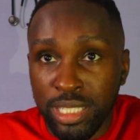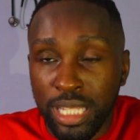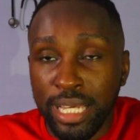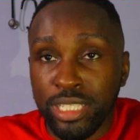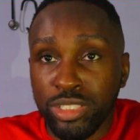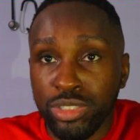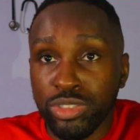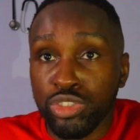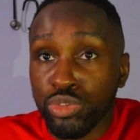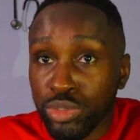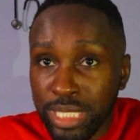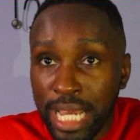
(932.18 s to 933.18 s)
like you're
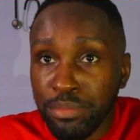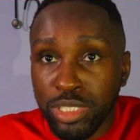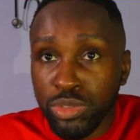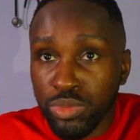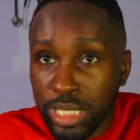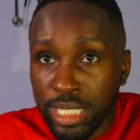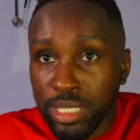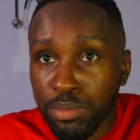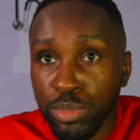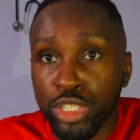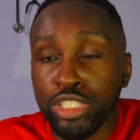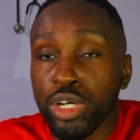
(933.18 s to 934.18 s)
2 times a week,
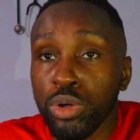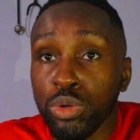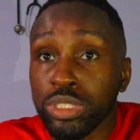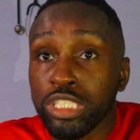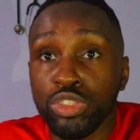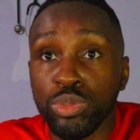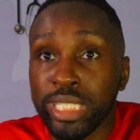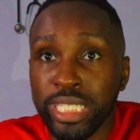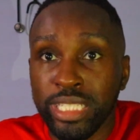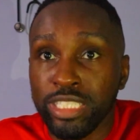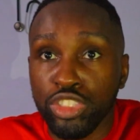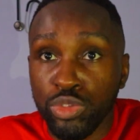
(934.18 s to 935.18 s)
but you're only doing
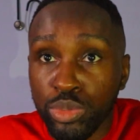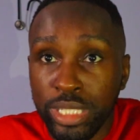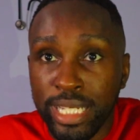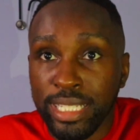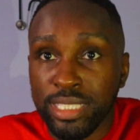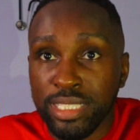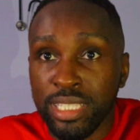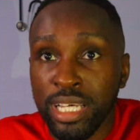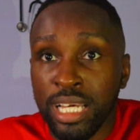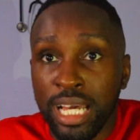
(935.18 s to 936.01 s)
it in 2 days,